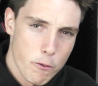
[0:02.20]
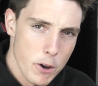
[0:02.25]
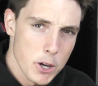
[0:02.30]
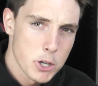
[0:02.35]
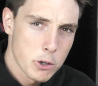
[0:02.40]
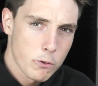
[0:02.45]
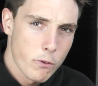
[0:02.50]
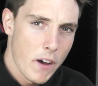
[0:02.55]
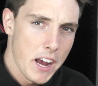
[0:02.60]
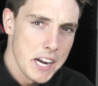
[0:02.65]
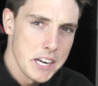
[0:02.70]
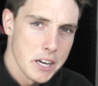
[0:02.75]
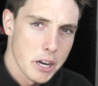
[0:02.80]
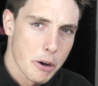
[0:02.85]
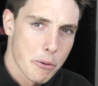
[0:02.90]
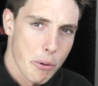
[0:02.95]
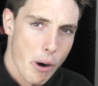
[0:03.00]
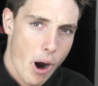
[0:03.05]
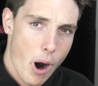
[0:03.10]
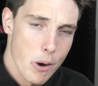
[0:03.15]
Fish feed and
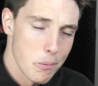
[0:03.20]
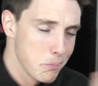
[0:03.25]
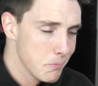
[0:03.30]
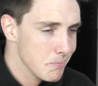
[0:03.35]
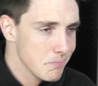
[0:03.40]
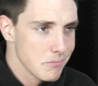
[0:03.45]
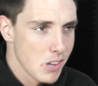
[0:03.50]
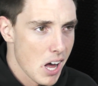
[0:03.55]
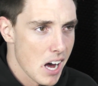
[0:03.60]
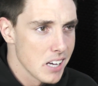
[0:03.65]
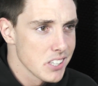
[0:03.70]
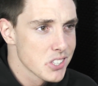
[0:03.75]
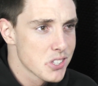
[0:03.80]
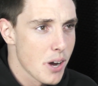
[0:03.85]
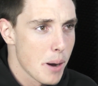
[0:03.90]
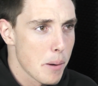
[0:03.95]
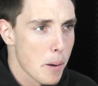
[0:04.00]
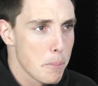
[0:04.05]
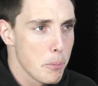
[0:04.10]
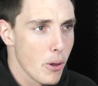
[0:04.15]
grow. Last
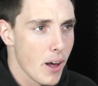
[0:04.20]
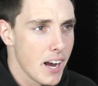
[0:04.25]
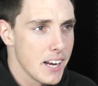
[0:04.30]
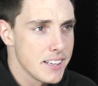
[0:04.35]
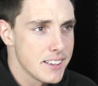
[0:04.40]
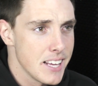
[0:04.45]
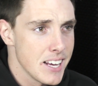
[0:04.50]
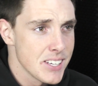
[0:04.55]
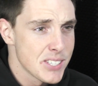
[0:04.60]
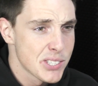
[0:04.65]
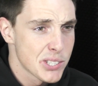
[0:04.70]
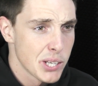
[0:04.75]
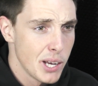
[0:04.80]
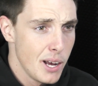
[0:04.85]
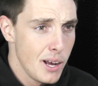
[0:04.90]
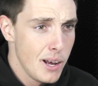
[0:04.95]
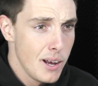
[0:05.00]
time I played this,